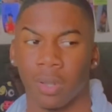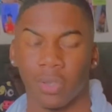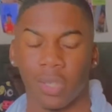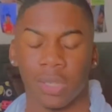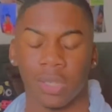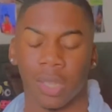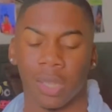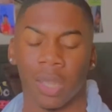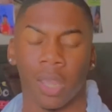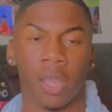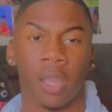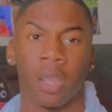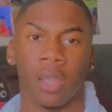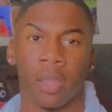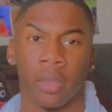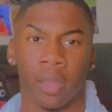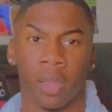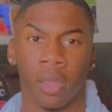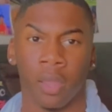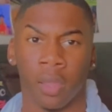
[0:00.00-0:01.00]
It's like, hey, hey,
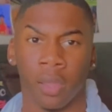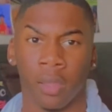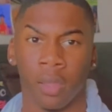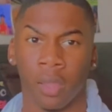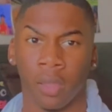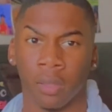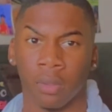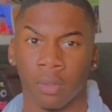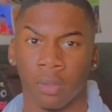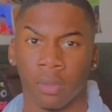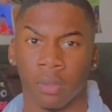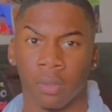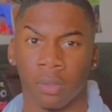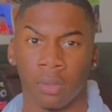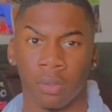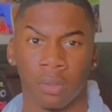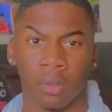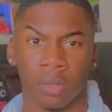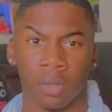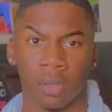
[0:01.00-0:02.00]
hey, hey, hey,
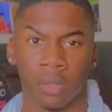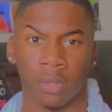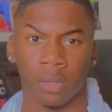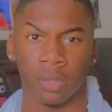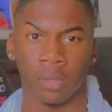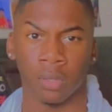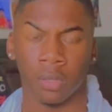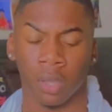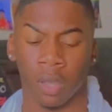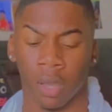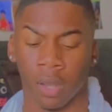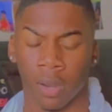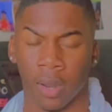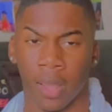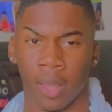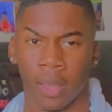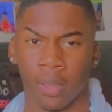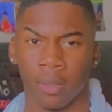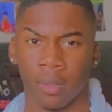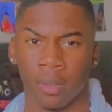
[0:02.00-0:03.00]
good
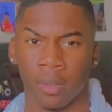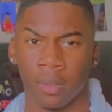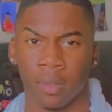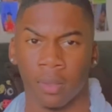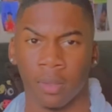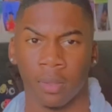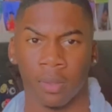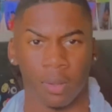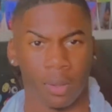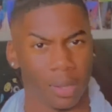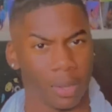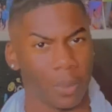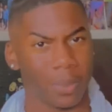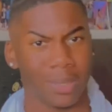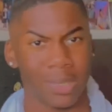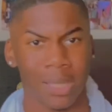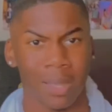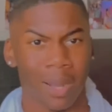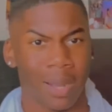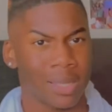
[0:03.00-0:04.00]
luck.
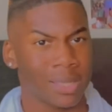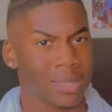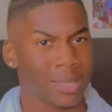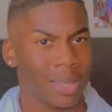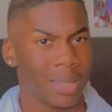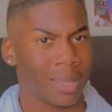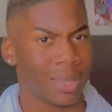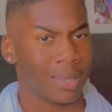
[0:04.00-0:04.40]
That's all they see.